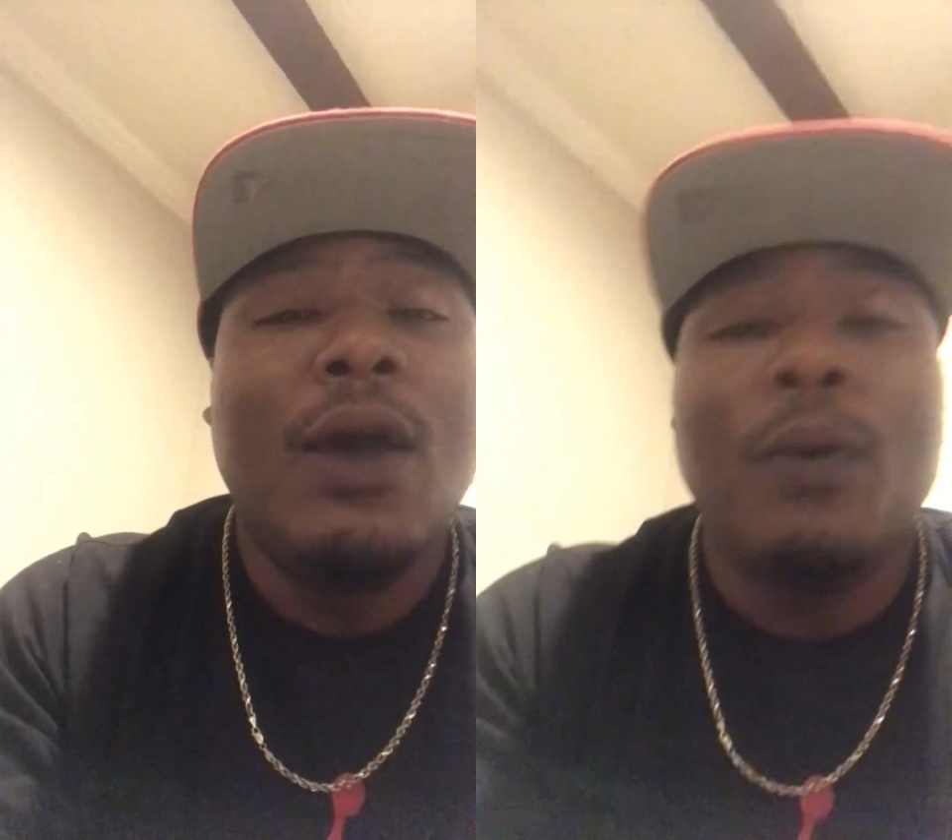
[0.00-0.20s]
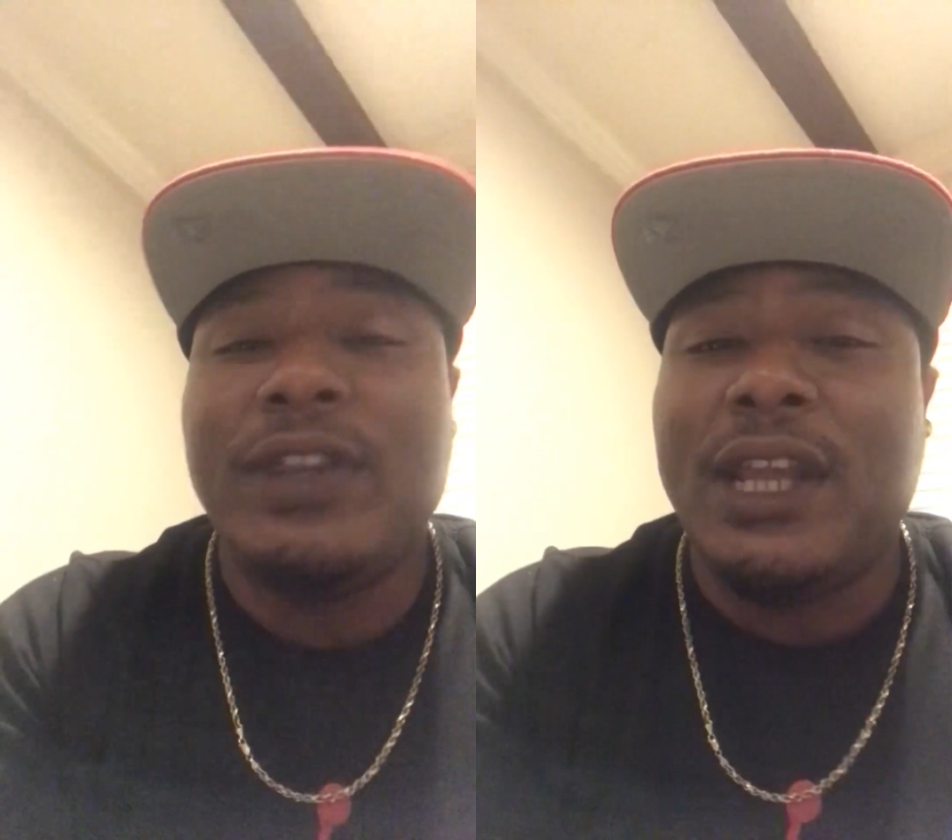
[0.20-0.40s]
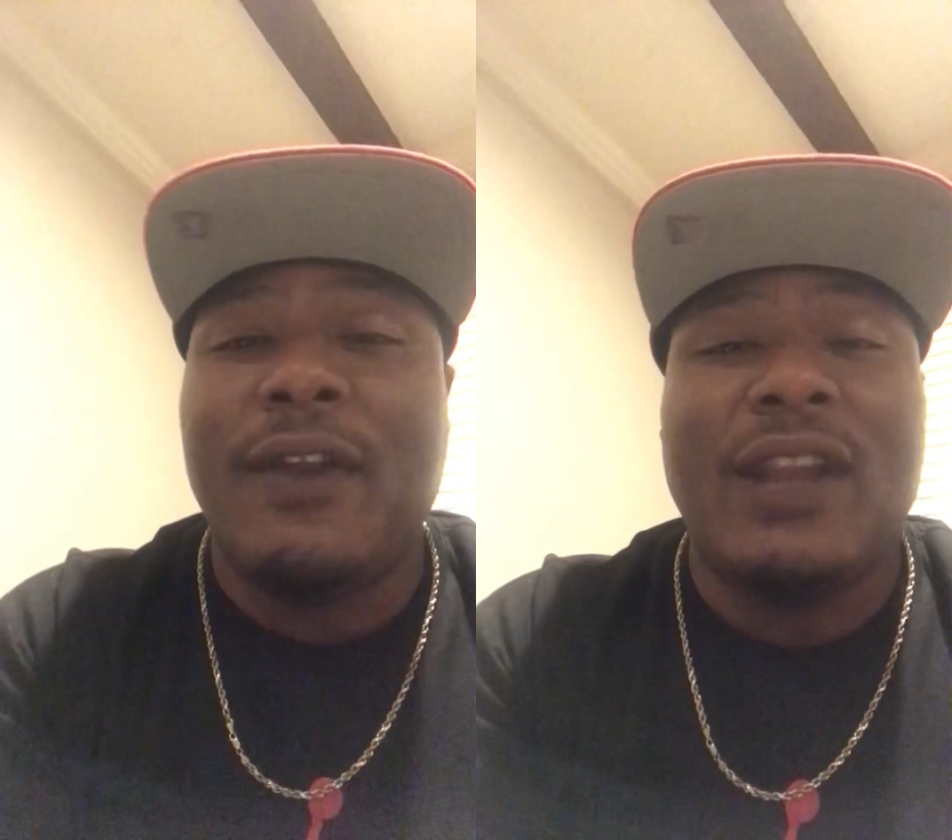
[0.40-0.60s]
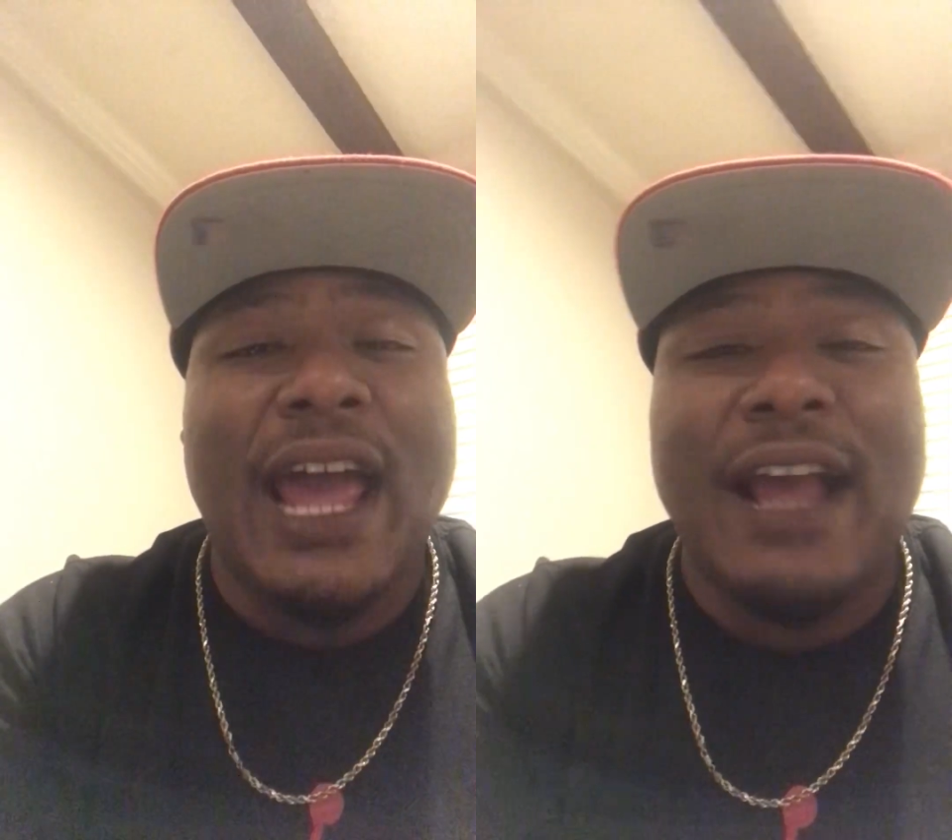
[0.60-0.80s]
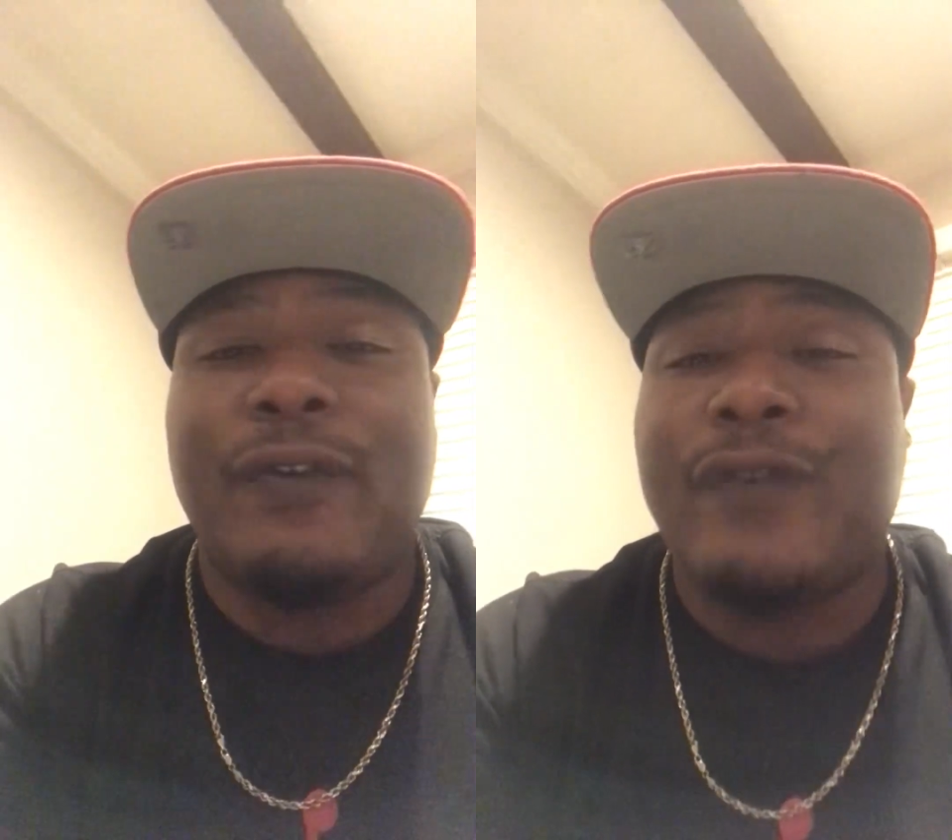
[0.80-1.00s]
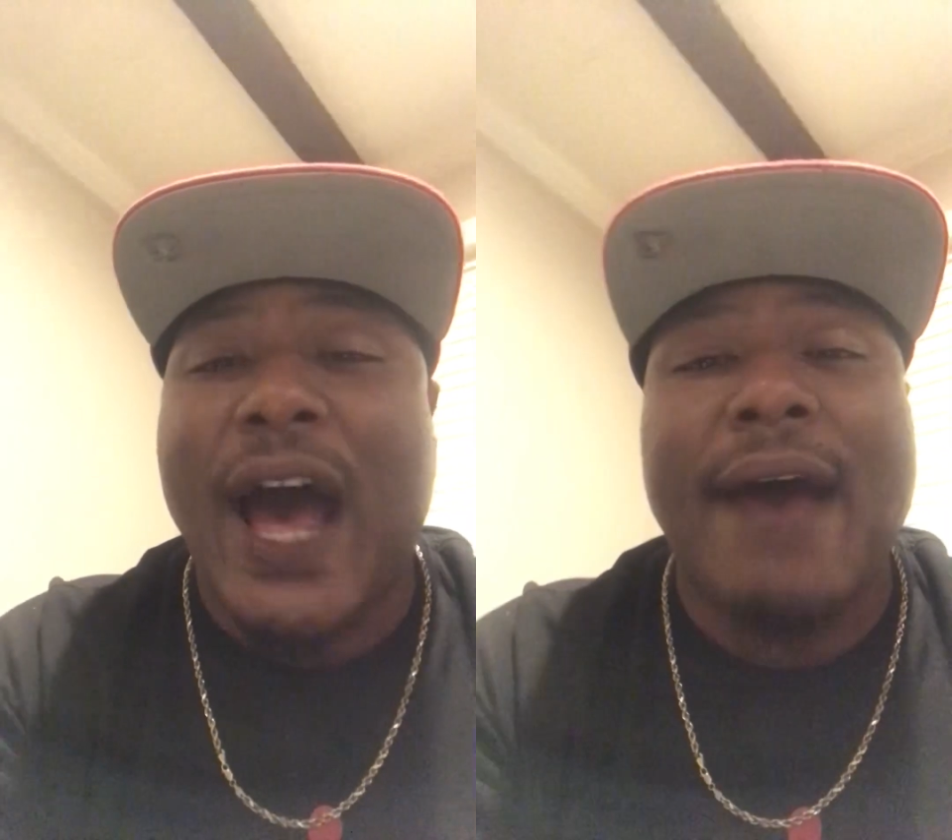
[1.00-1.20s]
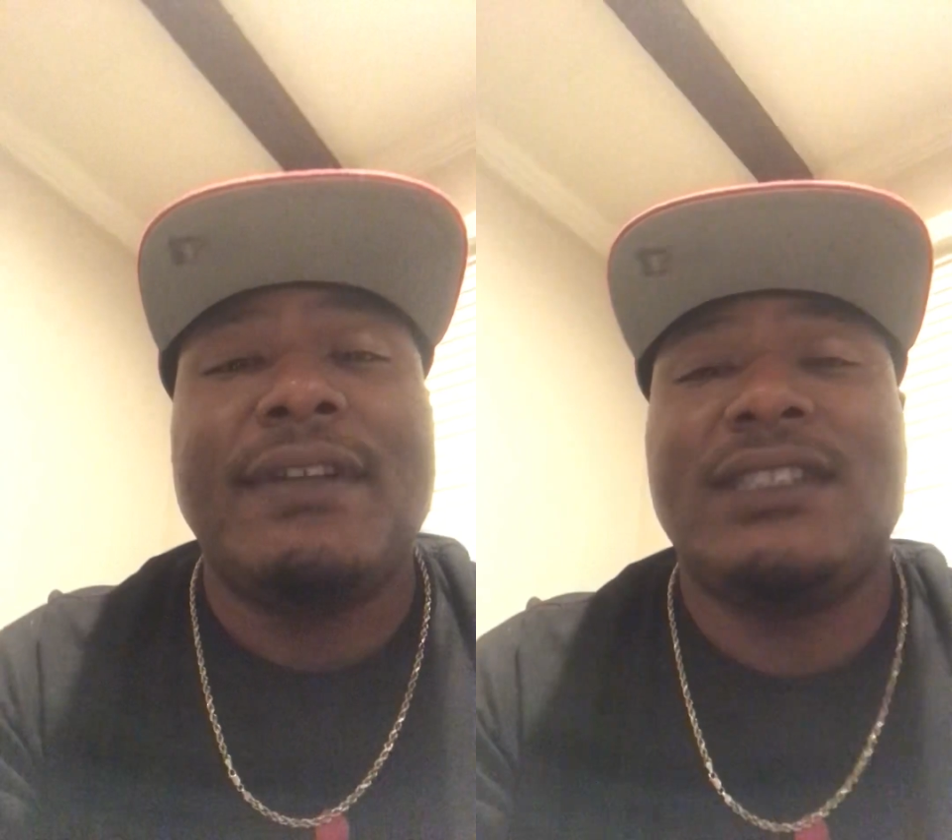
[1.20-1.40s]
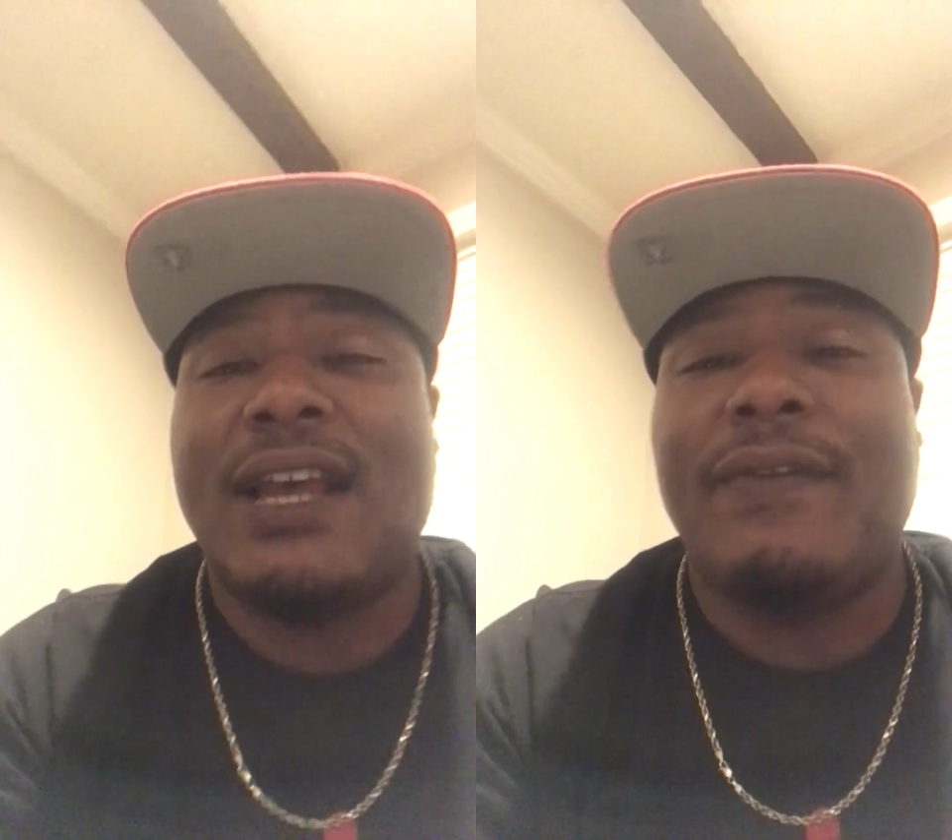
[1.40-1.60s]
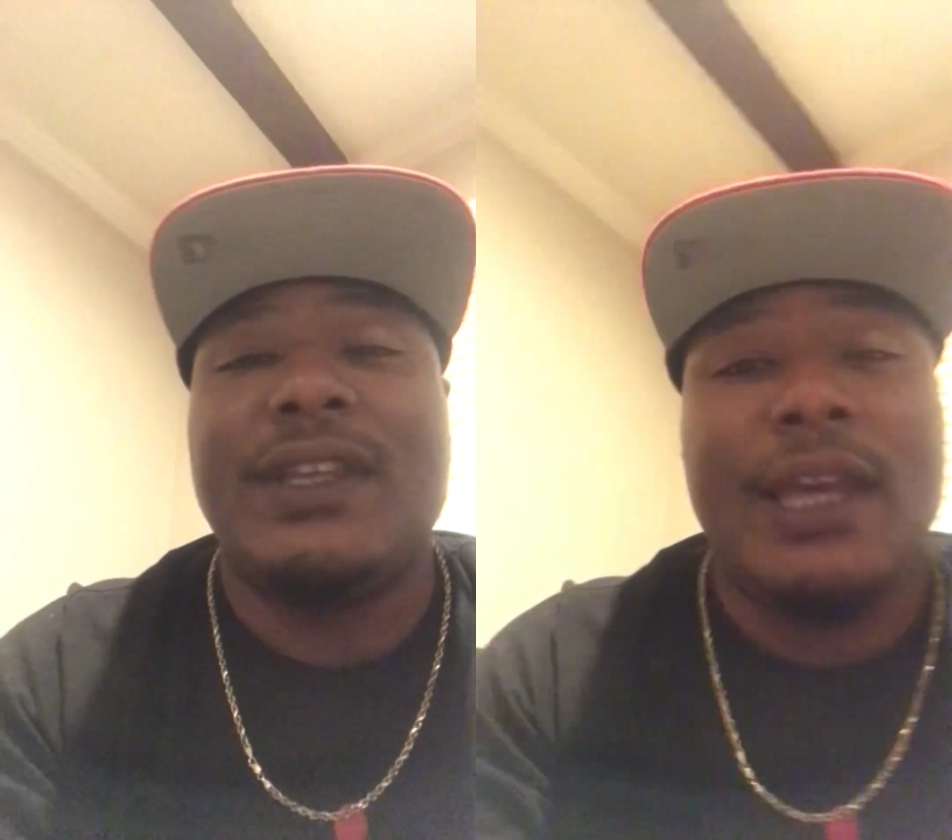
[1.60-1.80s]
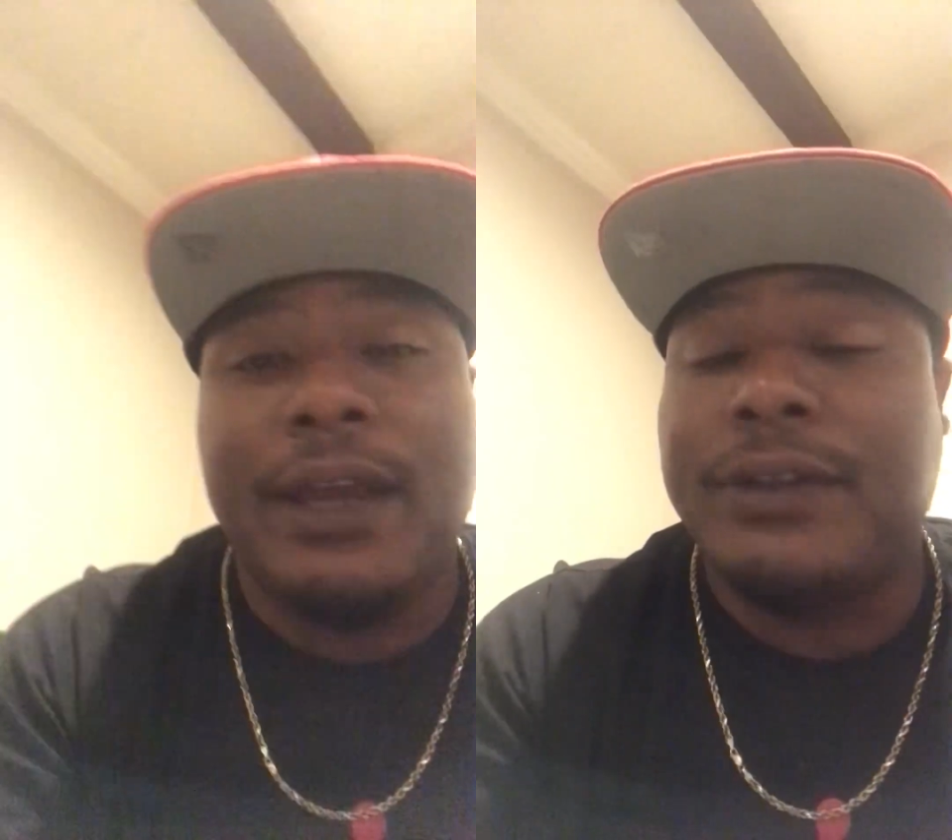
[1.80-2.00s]
within the last 5 to
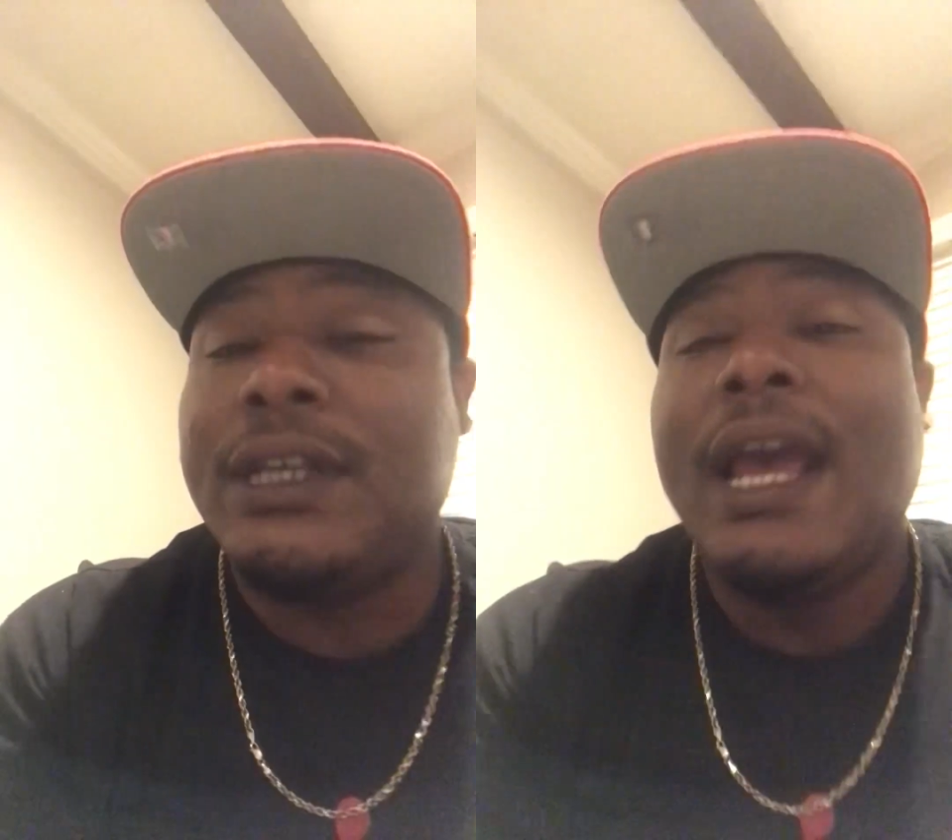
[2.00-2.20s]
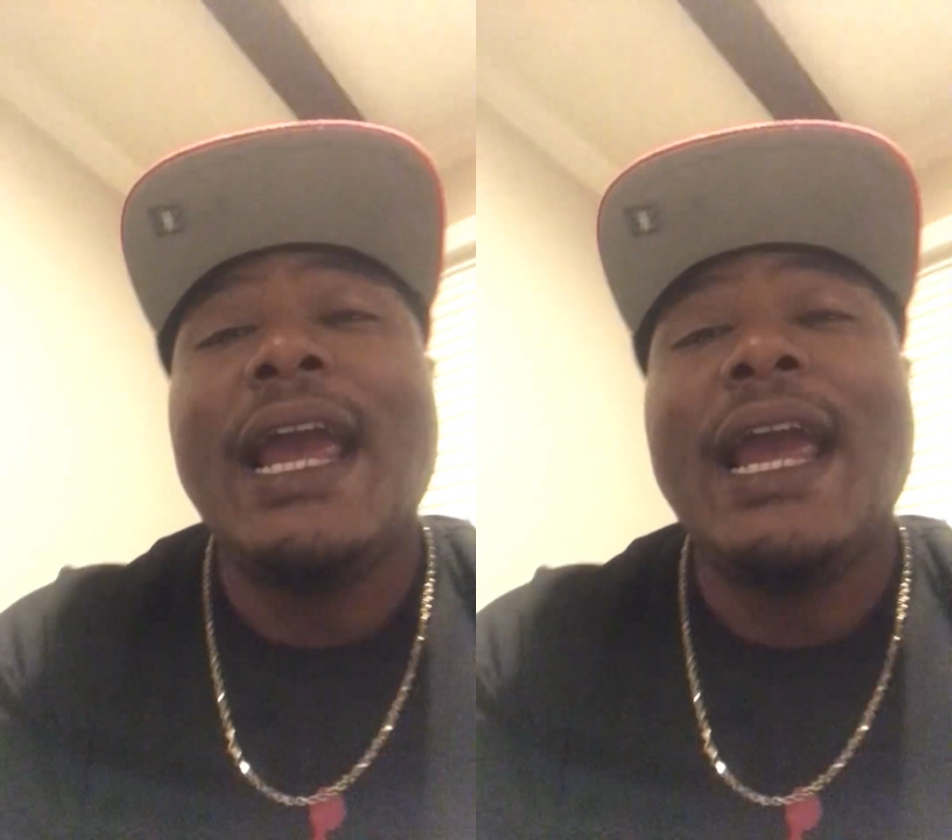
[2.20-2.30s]
7 years,